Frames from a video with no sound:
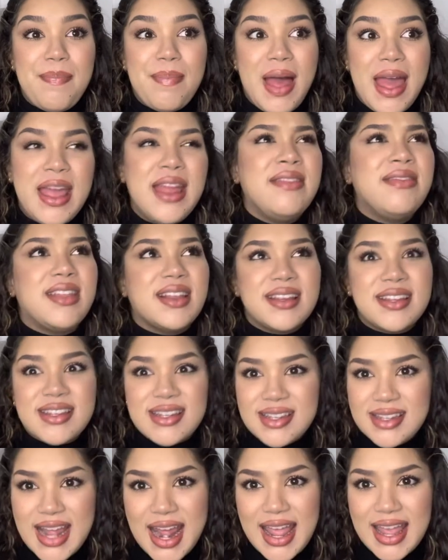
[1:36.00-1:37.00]
in the
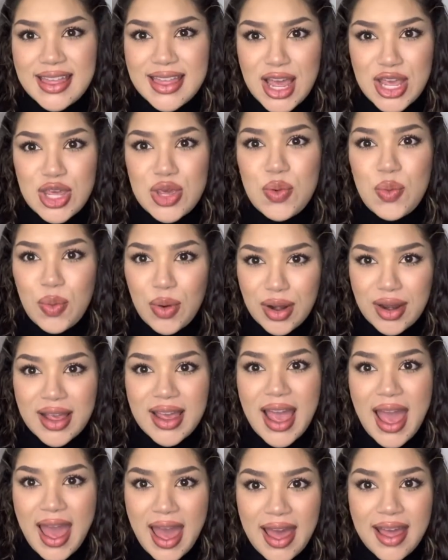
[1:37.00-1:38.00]
state that you work
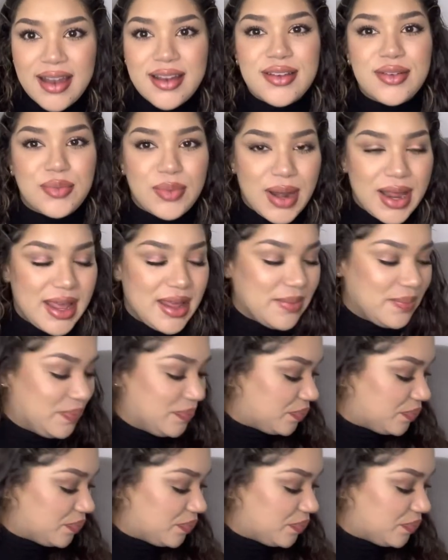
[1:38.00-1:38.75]
at, right?